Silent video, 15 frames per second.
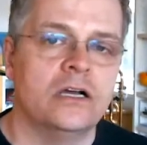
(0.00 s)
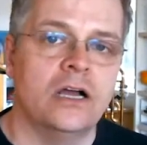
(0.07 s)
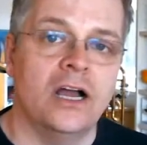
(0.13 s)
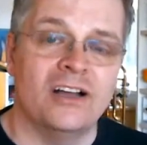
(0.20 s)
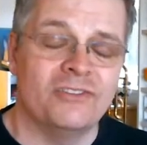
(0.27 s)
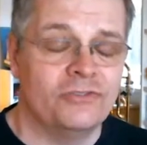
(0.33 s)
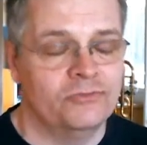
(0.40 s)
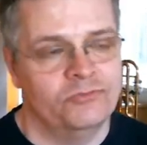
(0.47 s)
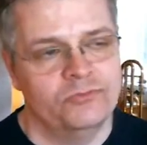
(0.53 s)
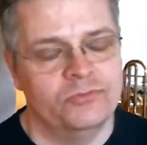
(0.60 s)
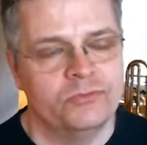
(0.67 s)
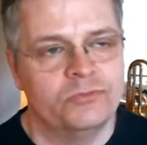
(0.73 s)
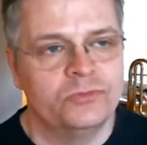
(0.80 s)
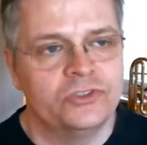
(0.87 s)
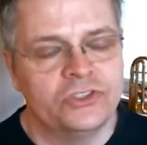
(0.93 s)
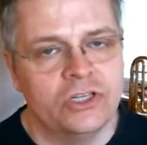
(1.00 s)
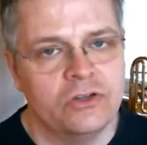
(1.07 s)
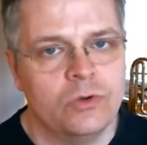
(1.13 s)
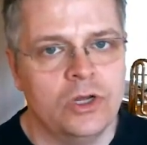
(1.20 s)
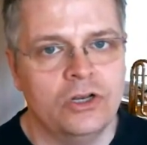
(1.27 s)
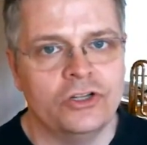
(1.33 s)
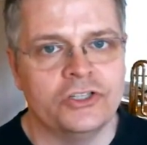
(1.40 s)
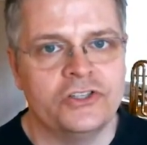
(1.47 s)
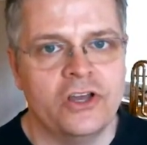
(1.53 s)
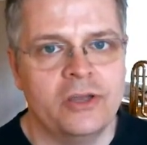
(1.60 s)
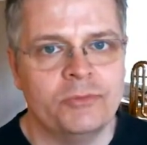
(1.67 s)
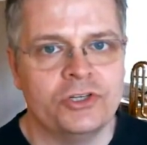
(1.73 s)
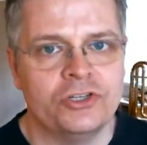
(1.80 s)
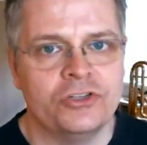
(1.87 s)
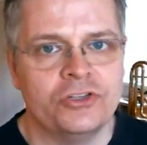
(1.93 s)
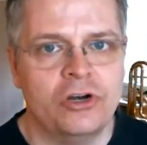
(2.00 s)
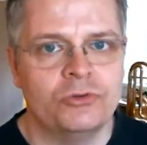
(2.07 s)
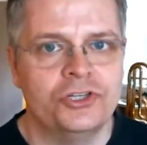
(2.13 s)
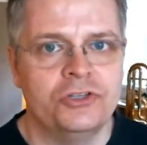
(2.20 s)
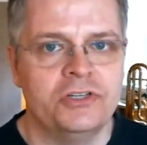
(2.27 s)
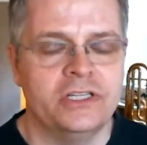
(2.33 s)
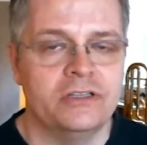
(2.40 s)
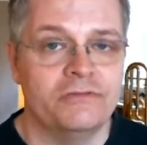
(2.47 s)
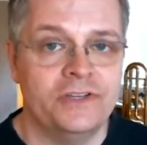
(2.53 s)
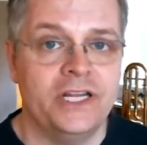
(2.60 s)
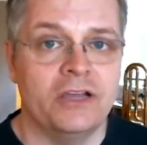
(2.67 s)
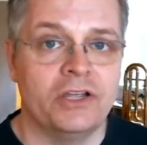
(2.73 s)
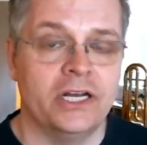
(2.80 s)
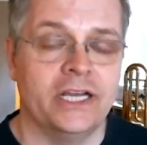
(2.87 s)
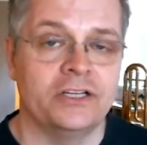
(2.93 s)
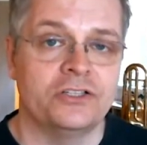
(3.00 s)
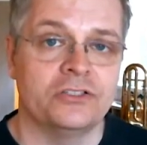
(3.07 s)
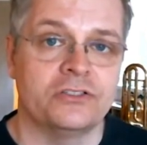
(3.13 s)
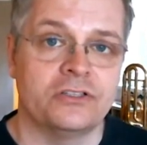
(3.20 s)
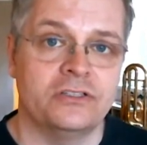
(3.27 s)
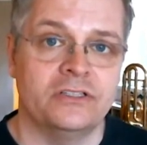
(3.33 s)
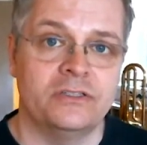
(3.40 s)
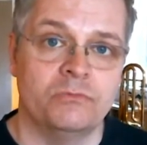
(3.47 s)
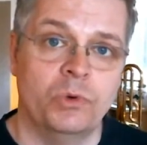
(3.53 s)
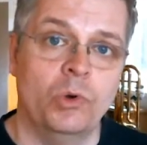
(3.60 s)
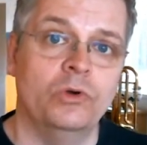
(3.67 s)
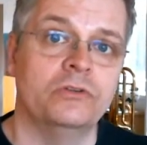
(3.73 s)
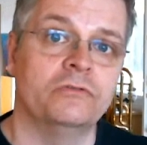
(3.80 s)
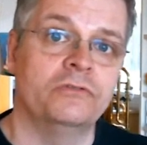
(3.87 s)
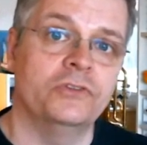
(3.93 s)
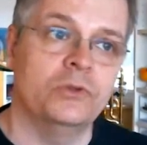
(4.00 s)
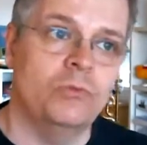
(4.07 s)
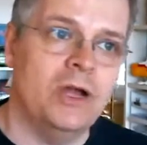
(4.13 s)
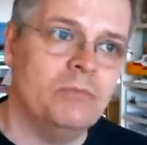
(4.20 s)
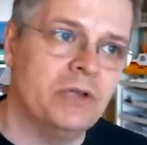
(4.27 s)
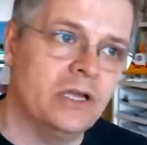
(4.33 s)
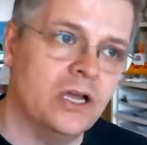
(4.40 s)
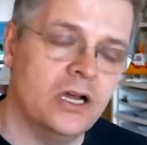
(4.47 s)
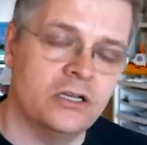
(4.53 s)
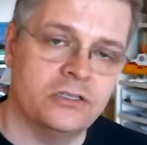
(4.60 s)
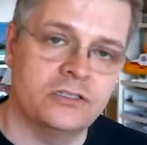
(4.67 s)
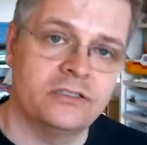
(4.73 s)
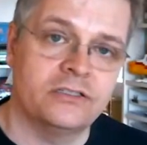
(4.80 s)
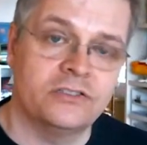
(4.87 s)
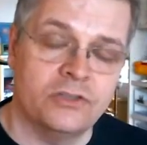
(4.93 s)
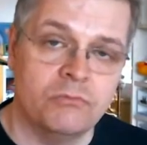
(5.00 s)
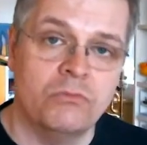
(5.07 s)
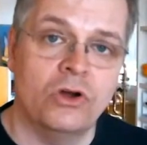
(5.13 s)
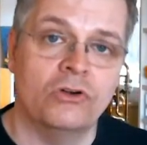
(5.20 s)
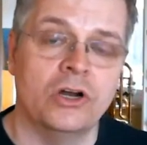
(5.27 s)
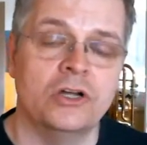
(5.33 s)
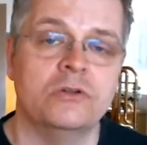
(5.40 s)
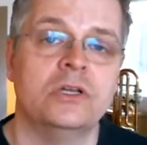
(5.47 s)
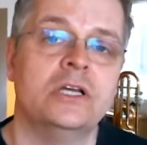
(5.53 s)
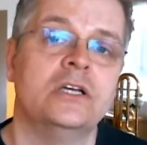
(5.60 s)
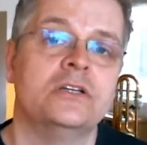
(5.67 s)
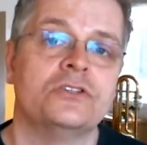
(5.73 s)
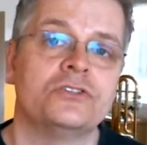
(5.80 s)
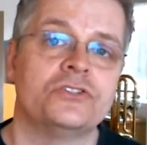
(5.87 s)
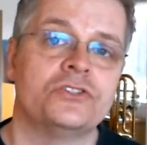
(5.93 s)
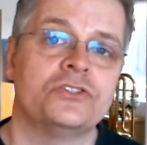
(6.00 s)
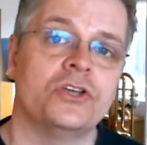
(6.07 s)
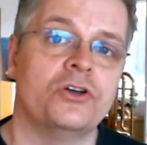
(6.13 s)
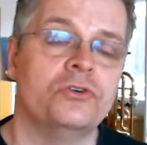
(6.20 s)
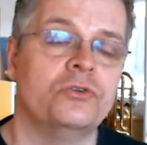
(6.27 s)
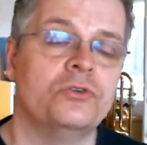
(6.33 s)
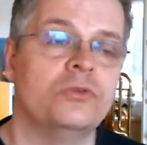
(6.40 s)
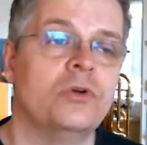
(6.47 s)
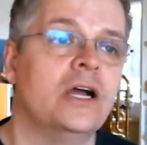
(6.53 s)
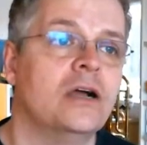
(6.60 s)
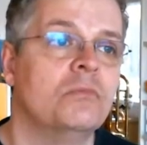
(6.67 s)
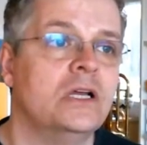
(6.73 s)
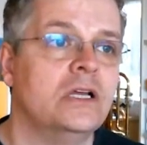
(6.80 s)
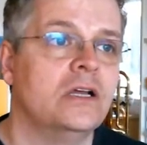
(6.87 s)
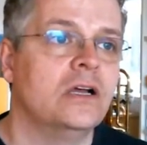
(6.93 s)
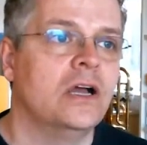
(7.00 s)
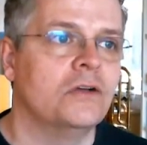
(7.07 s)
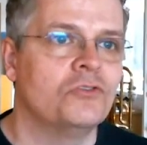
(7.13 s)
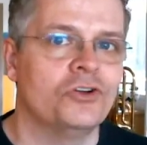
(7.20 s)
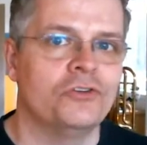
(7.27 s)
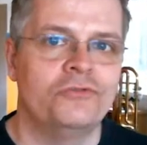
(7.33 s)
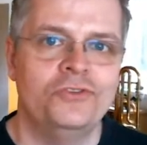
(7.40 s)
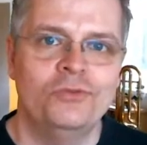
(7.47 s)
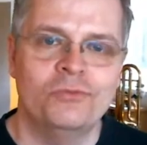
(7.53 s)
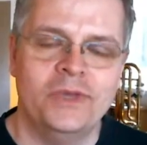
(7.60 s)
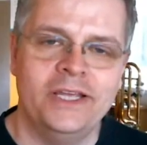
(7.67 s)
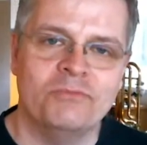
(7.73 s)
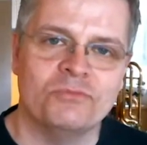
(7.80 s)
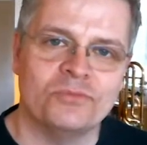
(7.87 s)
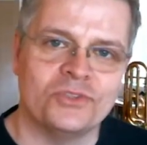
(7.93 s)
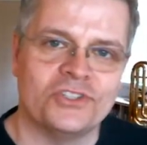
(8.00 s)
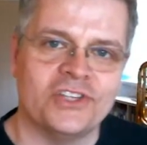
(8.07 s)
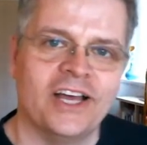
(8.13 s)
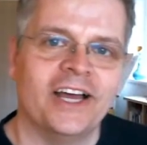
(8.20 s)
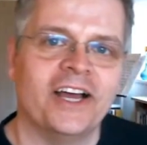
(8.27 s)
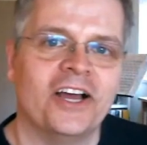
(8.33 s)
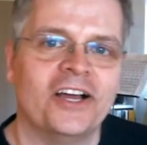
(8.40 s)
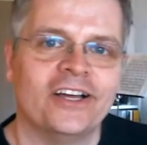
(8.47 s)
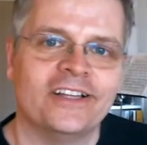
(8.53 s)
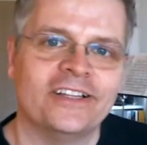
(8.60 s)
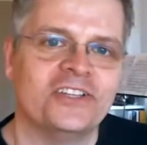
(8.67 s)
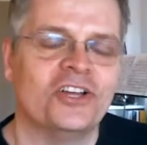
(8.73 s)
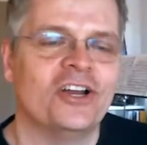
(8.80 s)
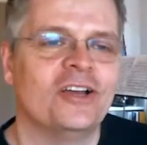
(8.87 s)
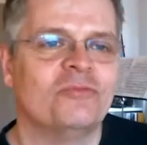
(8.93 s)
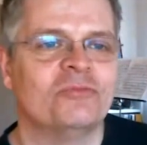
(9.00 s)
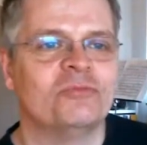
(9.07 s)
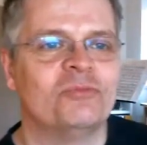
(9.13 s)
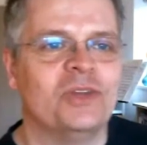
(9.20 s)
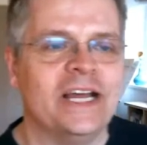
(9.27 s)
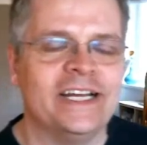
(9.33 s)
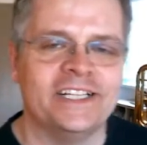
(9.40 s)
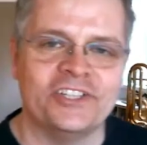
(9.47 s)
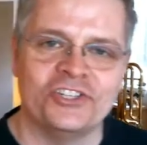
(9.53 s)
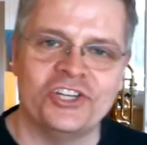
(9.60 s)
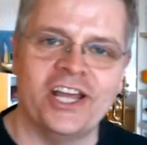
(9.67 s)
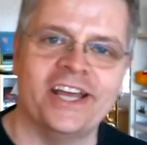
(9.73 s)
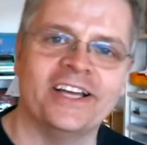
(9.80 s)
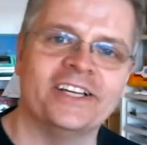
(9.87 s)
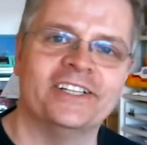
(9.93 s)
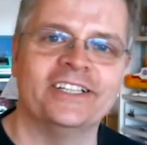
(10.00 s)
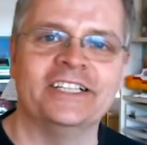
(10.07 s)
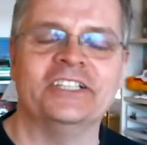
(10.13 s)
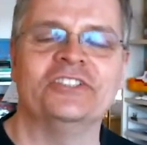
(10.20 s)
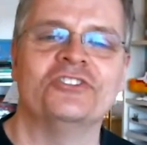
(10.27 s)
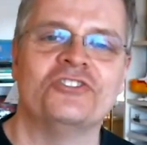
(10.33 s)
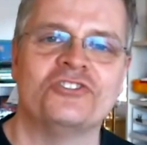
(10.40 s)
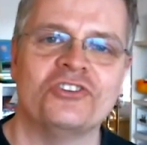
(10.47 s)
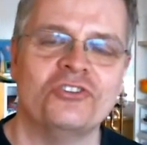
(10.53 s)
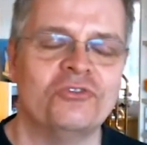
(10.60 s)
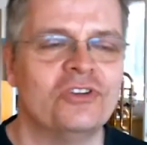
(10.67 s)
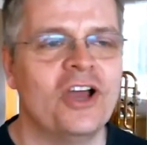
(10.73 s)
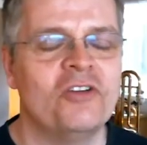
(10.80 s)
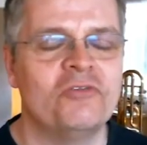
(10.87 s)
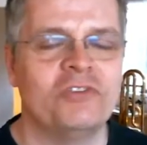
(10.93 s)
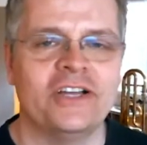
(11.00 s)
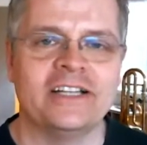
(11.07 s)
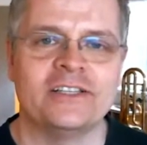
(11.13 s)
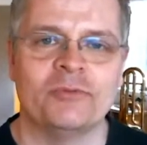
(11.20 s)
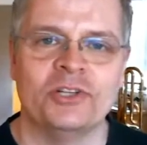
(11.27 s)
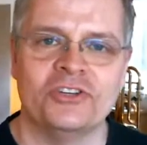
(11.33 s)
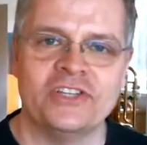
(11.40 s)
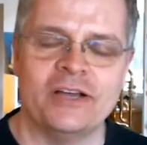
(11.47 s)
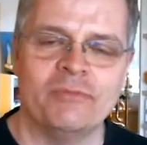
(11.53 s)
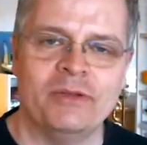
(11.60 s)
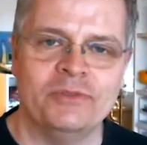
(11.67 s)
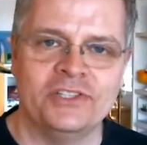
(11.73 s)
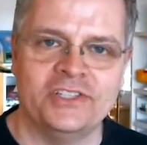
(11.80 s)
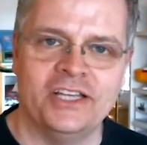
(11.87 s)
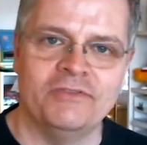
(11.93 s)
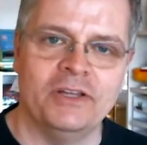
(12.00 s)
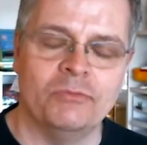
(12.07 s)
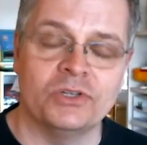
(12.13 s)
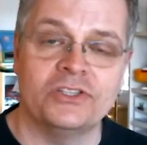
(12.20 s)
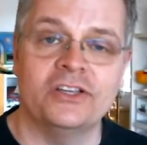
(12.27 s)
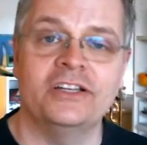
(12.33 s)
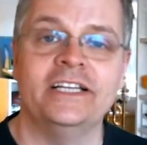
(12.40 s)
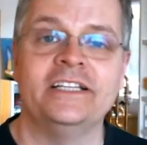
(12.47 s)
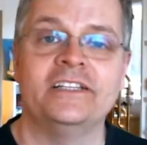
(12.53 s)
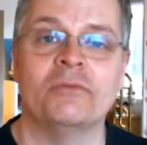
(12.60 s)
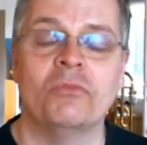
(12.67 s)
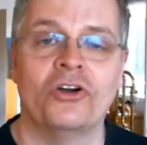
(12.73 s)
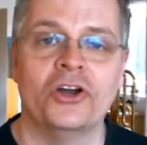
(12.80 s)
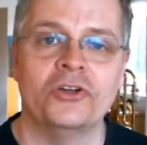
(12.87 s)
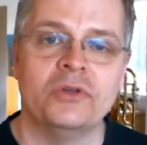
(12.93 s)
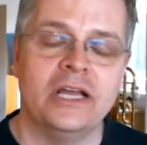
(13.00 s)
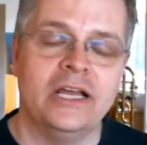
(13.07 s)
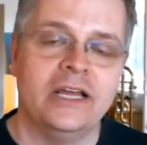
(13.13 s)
I've sunk quite a lot of time into troubleshooting the video connections because it's important for the webcasts tomorrow. So I've got a few memes that I'm planning to share soon. Hopefully I'll get some of those out maybe this evening, but certainly tomorrow.